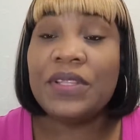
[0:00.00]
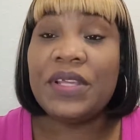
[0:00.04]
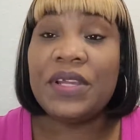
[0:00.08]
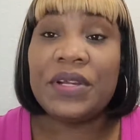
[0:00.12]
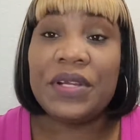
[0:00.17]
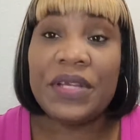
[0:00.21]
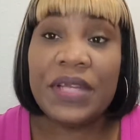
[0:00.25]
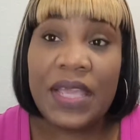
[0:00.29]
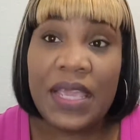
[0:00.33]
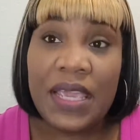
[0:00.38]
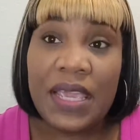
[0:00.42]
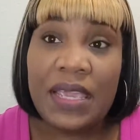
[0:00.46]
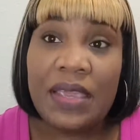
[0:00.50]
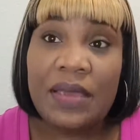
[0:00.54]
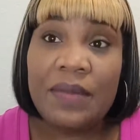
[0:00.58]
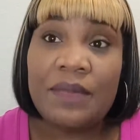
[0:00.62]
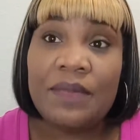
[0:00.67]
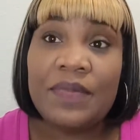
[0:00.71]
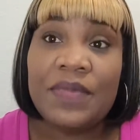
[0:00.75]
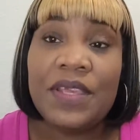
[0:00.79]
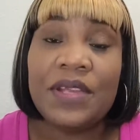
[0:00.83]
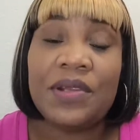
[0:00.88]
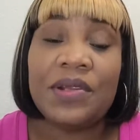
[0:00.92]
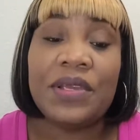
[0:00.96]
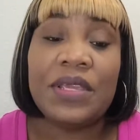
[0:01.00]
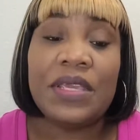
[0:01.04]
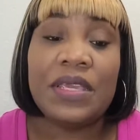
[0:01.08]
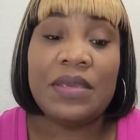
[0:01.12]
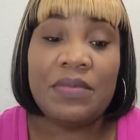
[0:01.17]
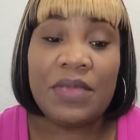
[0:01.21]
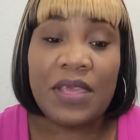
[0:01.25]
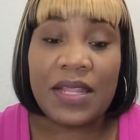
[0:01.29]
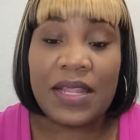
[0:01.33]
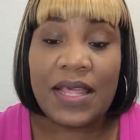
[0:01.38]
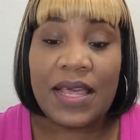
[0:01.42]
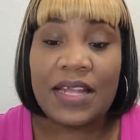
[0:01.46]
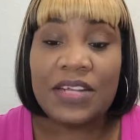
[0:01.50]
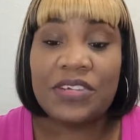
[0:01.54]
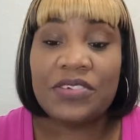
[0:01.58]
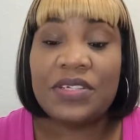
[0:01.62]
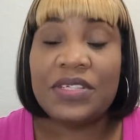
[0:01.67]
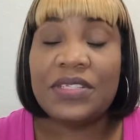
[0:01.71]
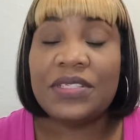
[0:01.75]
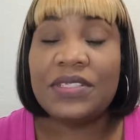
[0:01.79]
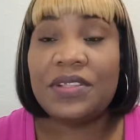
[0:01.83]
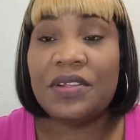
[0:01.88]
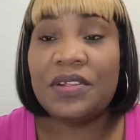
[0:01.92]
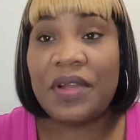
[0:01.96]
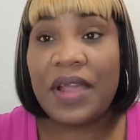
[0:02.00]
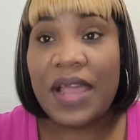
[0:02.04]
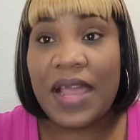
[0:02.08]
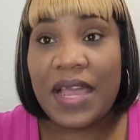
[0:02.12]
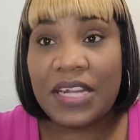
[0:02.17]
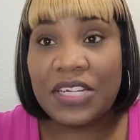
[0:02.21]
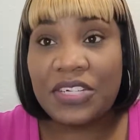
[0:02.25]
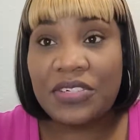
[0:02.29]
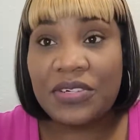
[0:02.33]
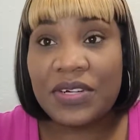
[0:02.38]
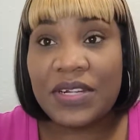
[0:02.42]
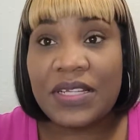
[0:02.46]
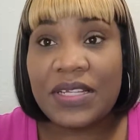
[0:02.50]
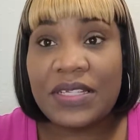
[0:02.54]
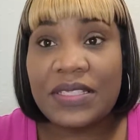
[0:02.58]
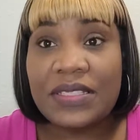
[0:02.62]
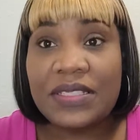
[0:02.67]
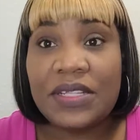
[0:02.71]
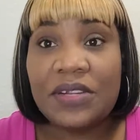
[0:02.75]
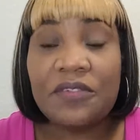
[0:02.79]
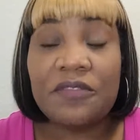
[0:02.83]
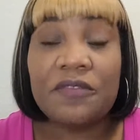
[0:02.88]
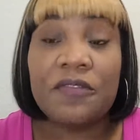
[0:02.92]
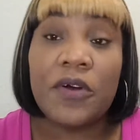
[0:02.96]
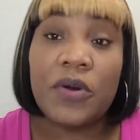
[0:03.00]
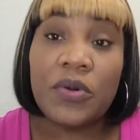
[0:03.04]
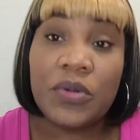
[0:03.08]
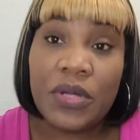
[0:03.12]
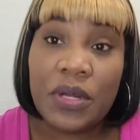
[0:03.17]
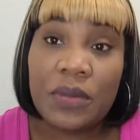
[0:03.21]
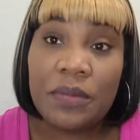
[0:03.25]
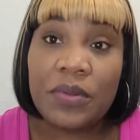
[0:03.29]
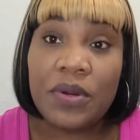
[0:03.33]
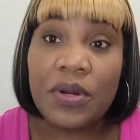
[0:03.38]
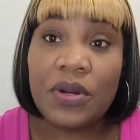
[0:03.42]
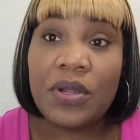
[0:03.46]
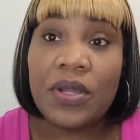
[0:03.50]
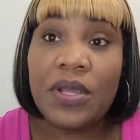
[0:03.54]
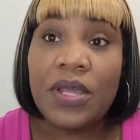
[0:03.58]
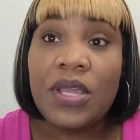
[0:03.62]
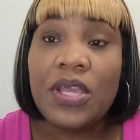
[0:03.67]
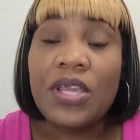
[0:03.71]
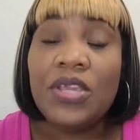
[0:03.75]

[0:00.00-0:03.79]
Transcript: their name, their email address, their phone number,